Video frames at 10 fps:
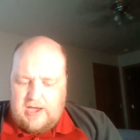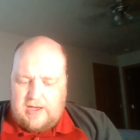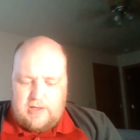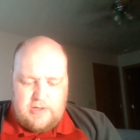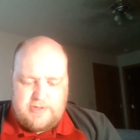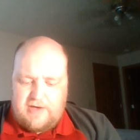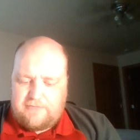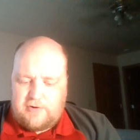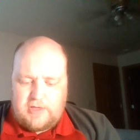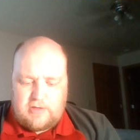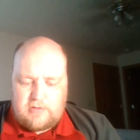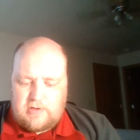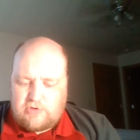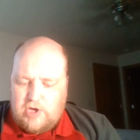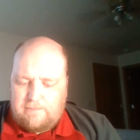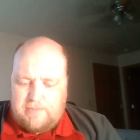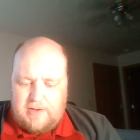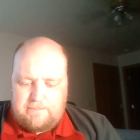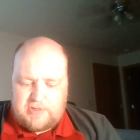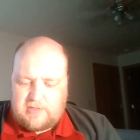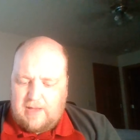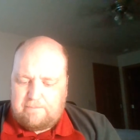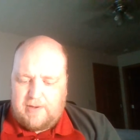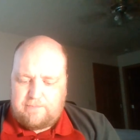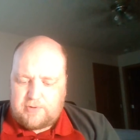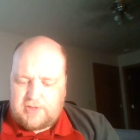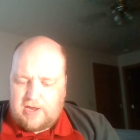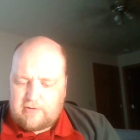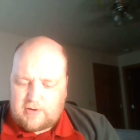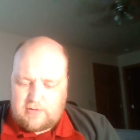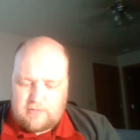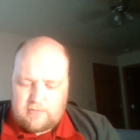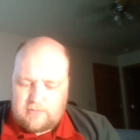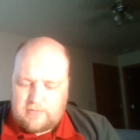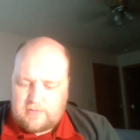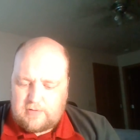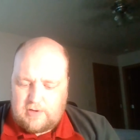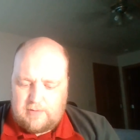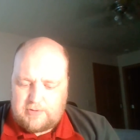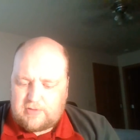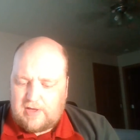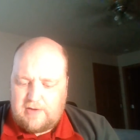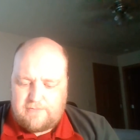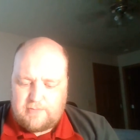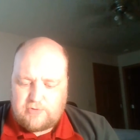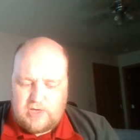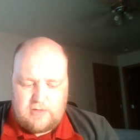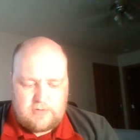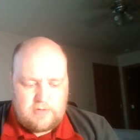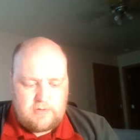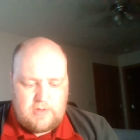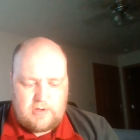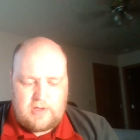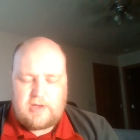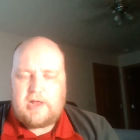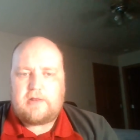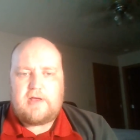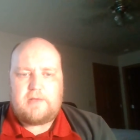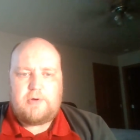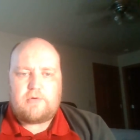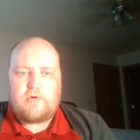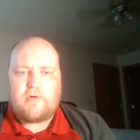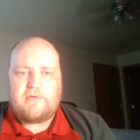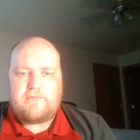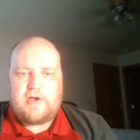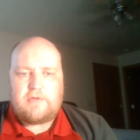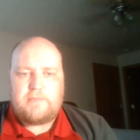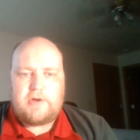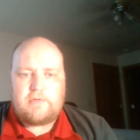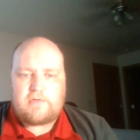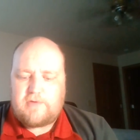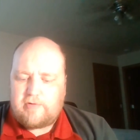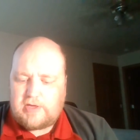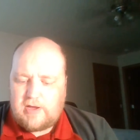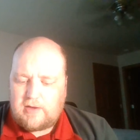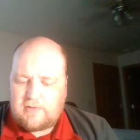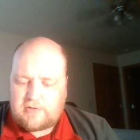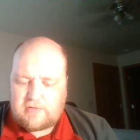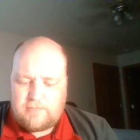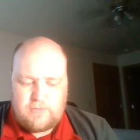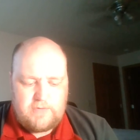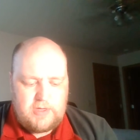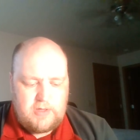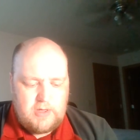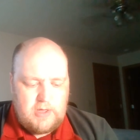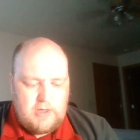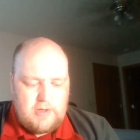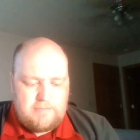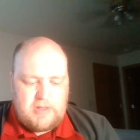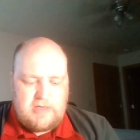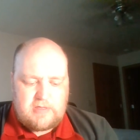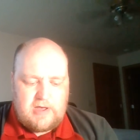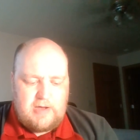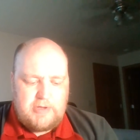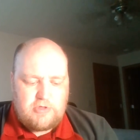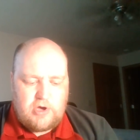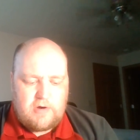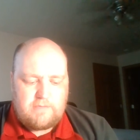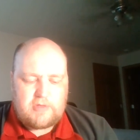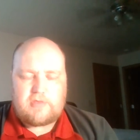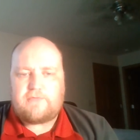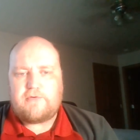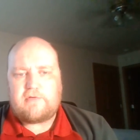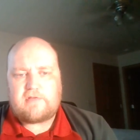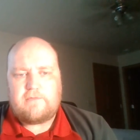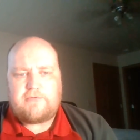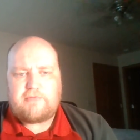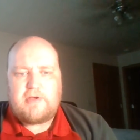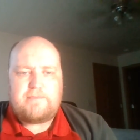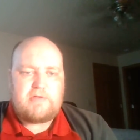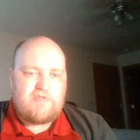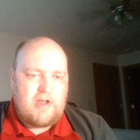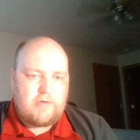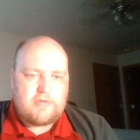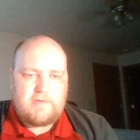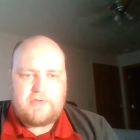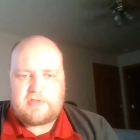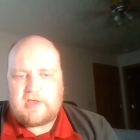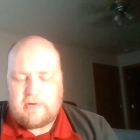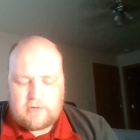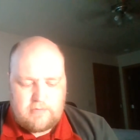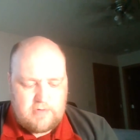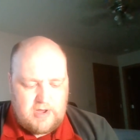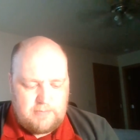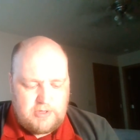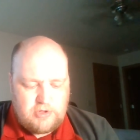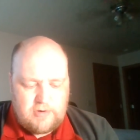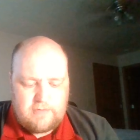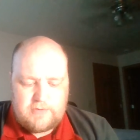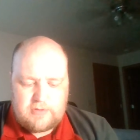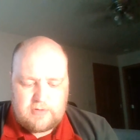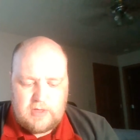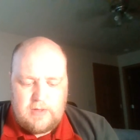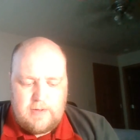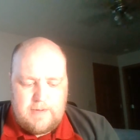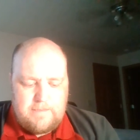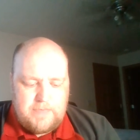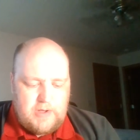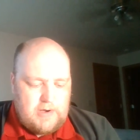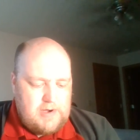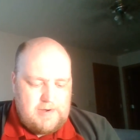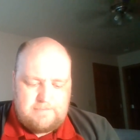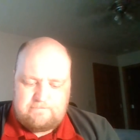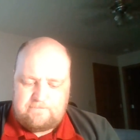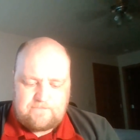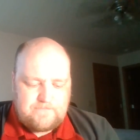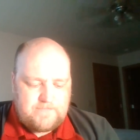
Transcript: yeah, definitely a, a, jump up, a step up with characters um, aside from Jason. Uh, Got to talk about Corey Feldman, who's very young in this movie plays Tommy Jarvis, the first of three portrayals of this character, Tommy Jarvis. Um,